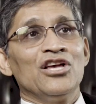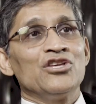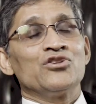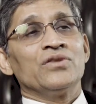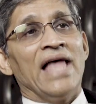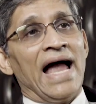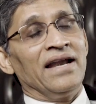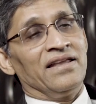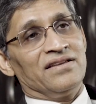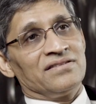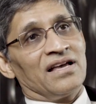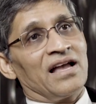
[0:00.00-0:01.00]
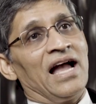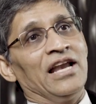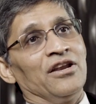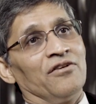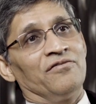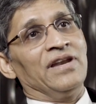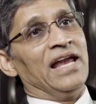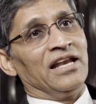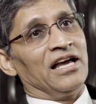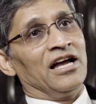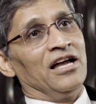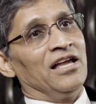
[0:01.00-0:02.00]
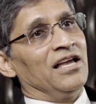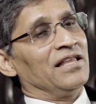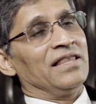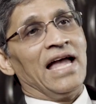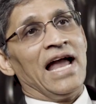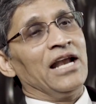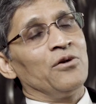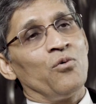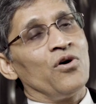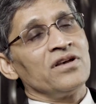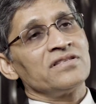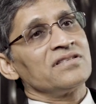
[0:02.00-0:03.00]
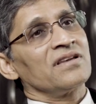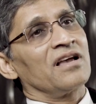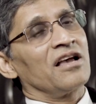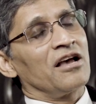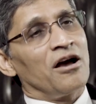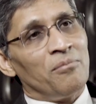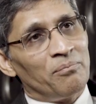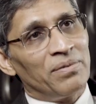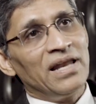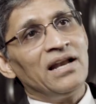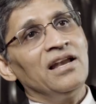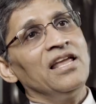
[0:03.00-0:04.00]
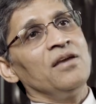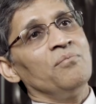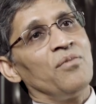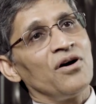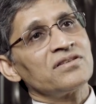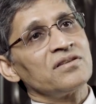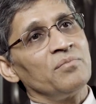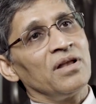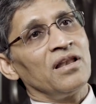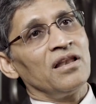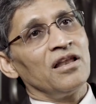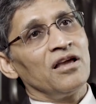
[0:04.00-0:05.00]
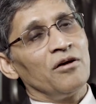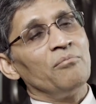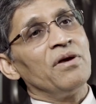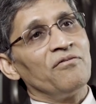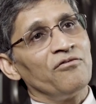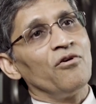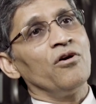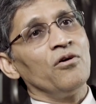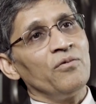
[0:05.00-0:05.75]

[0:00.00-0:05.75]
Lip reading: So that is the kind of data that was completely impossible before